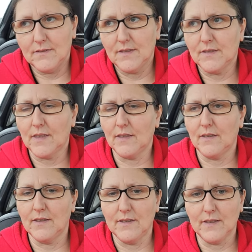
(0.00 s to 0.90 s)
And
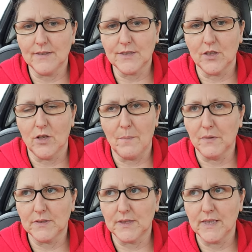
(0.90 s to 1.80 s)
then it lets go.
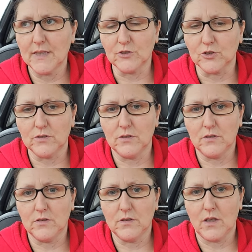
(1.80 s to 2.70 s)
But today
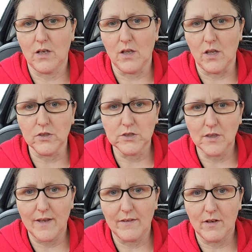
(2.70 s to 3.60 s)
I lost
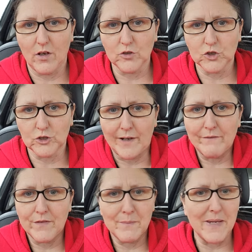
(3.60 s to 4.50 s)
all
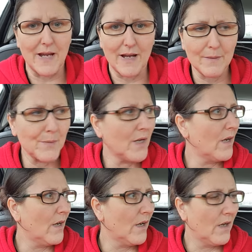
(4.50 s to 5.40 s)
strength in my arm.
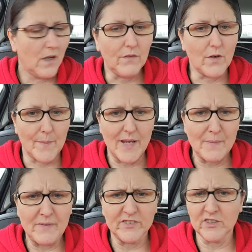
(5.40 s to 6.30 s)
I thought,
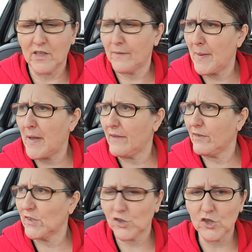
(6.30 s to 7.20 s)
am I
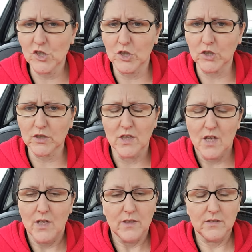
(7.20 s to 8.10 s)
having a stroke?
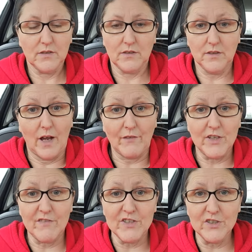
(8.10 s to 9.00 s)
Have
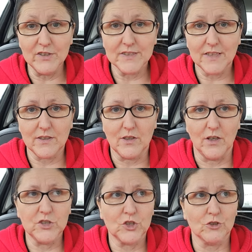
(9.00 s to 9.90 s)
you ever noticed that you
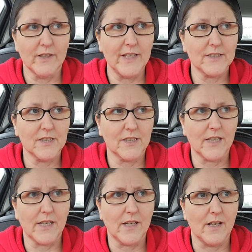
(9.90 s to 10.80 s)
go straight to
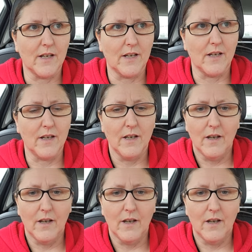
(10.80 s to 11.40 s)
the